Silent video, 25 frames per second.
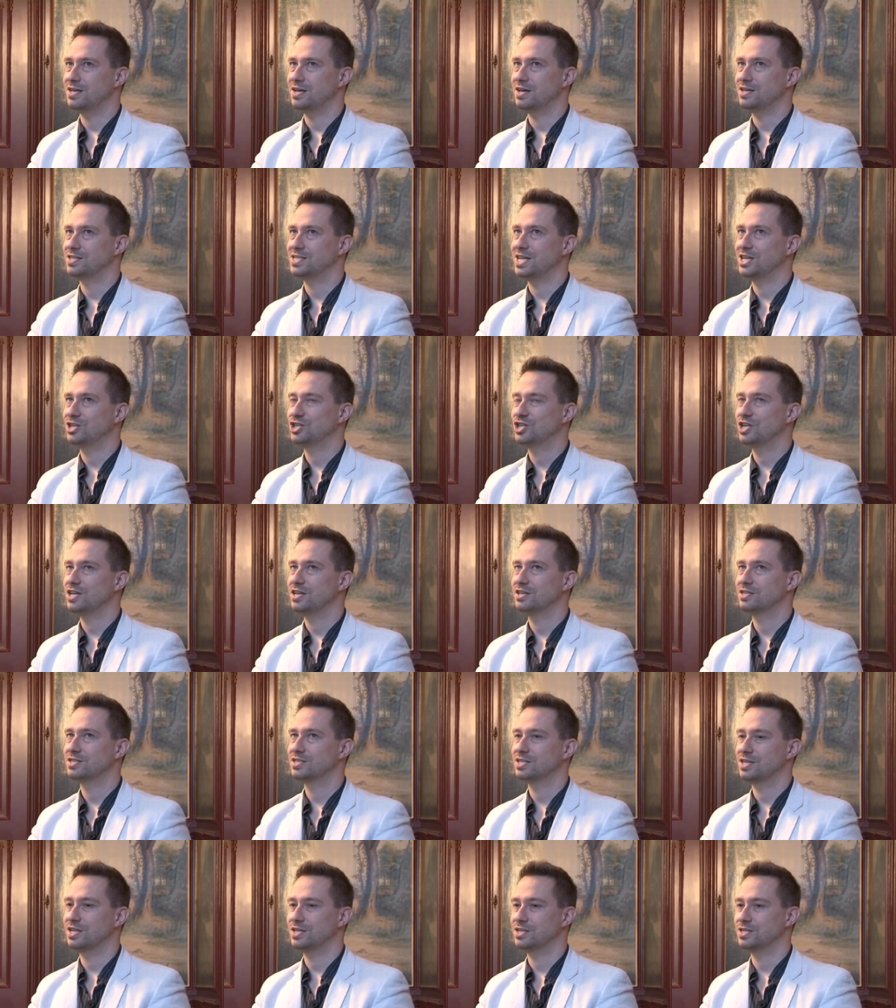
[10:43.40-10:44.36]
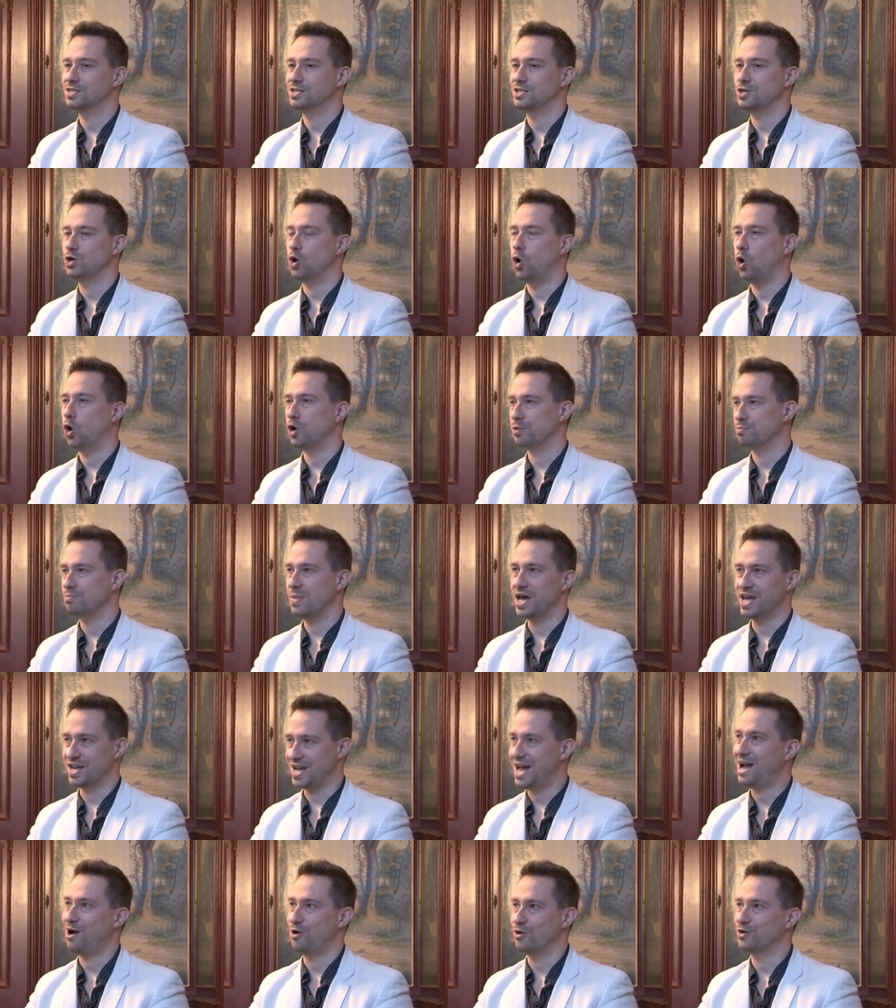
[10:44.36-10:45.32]
essentially it's it's the odd
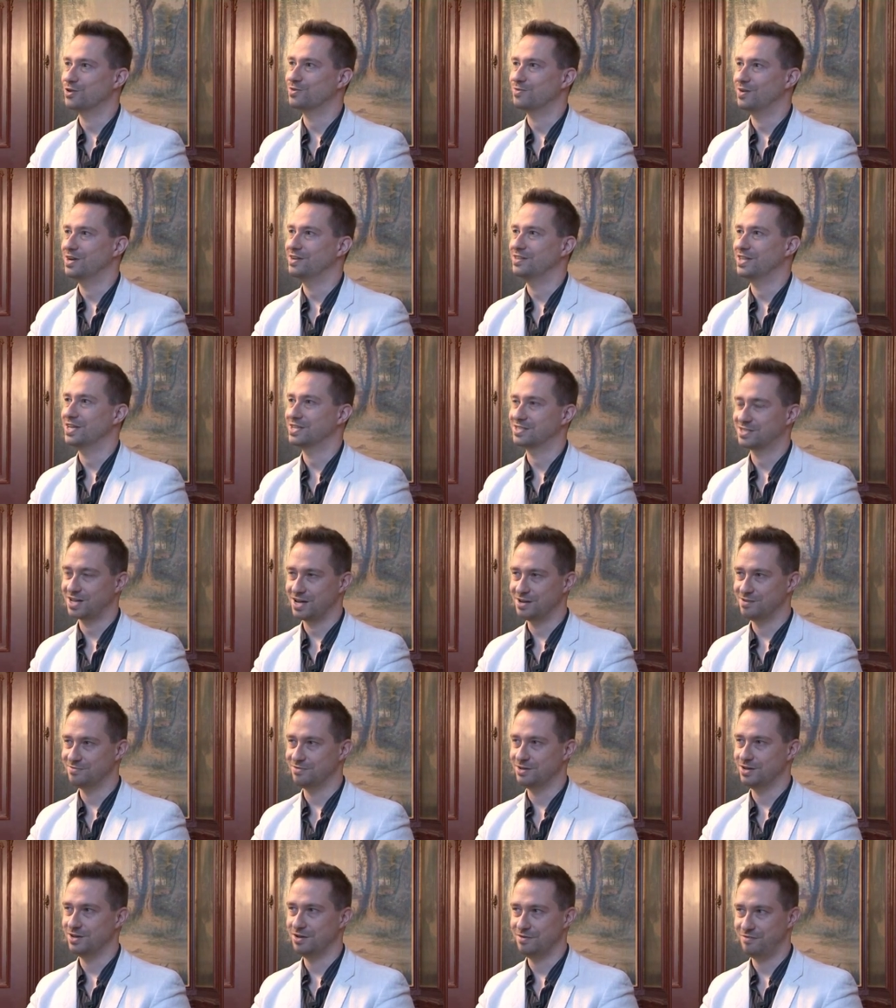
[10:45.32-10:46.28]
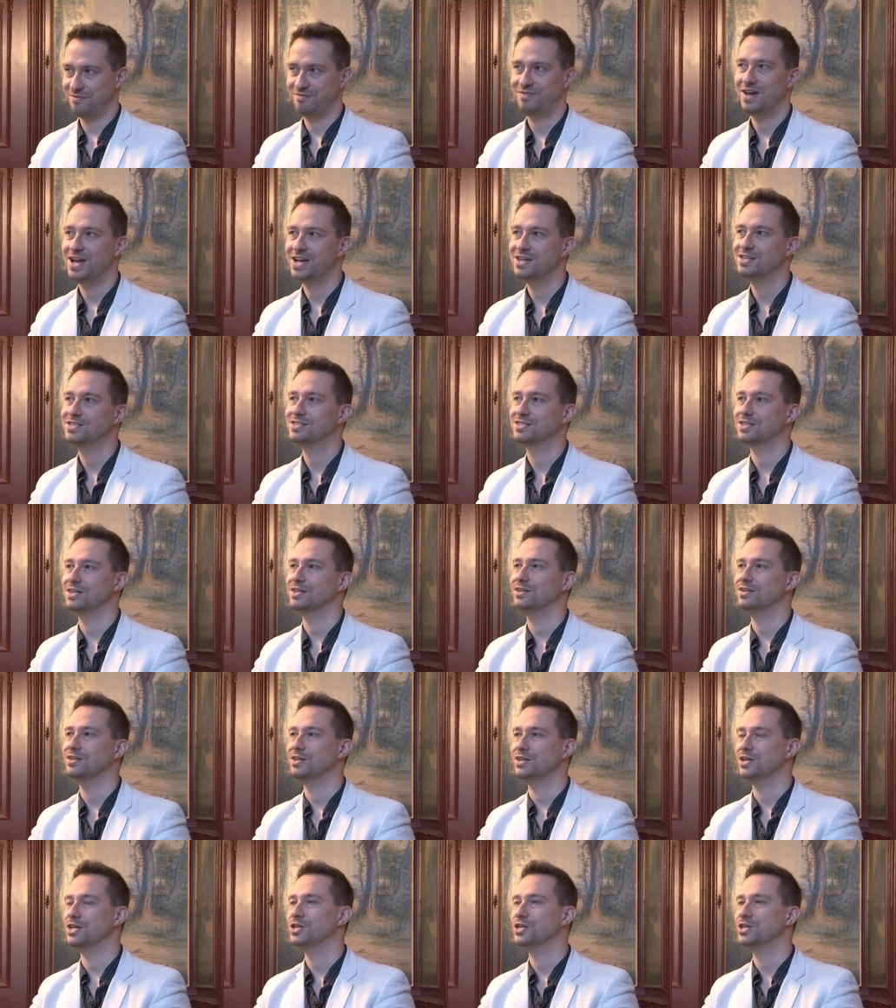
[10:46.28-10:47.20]
man out, right? That's kind of a, a phase in, in